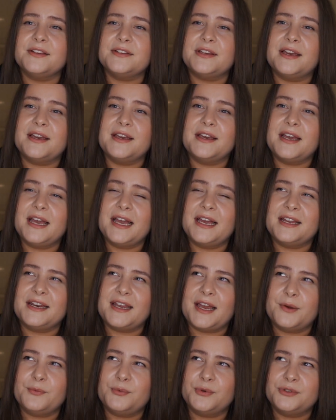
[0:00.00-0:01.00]

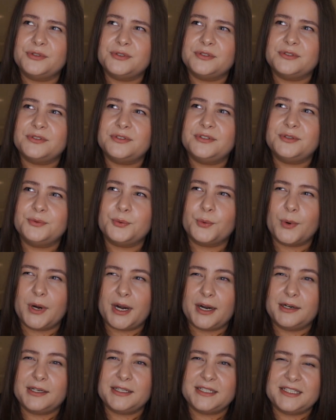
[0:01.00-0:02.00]
And I wouldn't
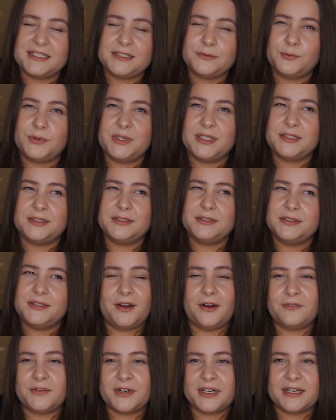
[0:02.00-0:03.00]
wear these with
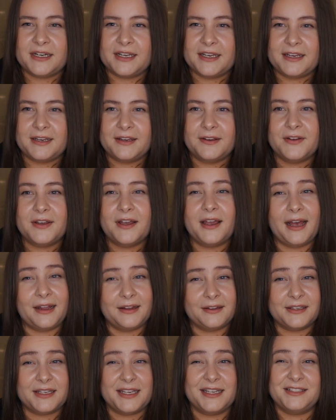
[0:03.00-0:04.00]
a very
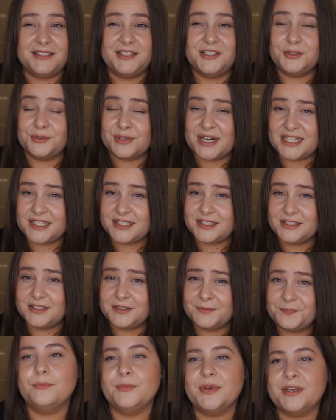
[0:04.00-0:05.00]
elegant
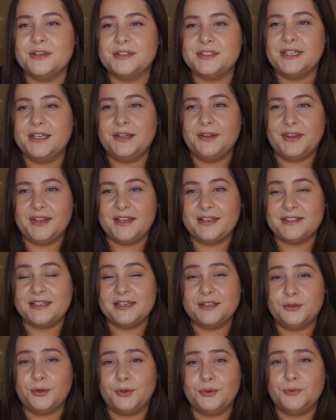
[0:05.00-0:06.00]
dress because I think
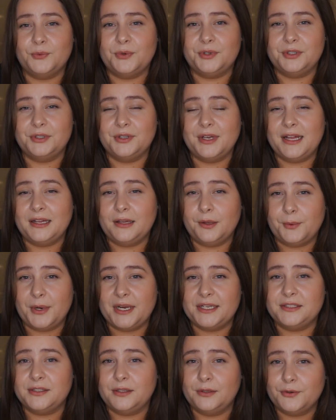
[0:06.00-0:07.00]
they don't well
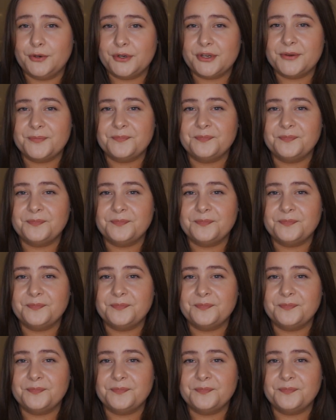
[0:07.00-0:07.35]
elevate the look.